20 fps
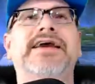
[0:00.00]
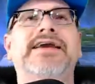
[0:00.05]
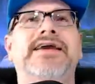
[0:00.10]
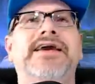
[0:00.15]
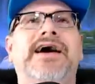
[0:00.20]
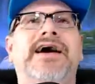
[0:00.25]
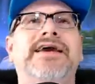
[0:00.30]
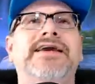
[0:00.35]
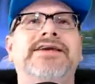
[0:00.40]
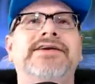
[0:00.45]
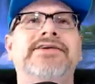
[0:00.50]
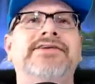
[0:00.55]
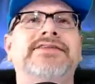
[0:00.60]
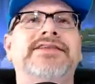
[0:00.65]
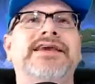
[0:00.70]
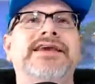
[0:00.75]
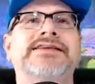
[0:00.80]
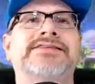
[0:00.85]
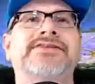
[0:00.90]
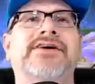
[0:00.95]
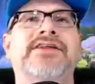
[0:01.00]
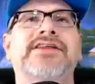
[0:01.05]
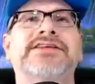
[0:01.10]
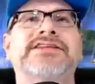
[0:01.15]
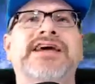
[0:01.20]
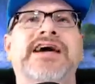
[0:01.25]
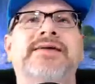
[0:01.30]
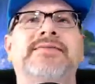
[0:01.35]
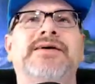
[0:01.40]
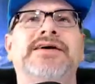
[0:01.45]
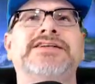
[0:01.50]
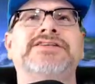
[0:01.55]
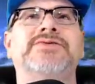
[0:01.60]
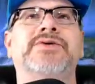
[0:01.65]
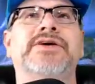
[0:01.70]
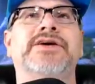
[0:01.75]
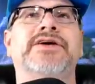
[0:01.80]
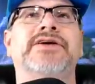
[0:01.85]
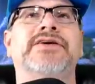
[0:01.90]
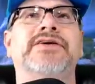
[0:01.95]
I I hear things all the time. I
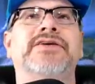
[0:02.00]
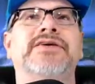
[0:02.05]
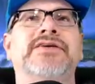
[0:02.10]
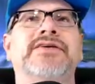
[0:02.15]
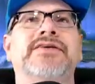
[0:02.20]
swear.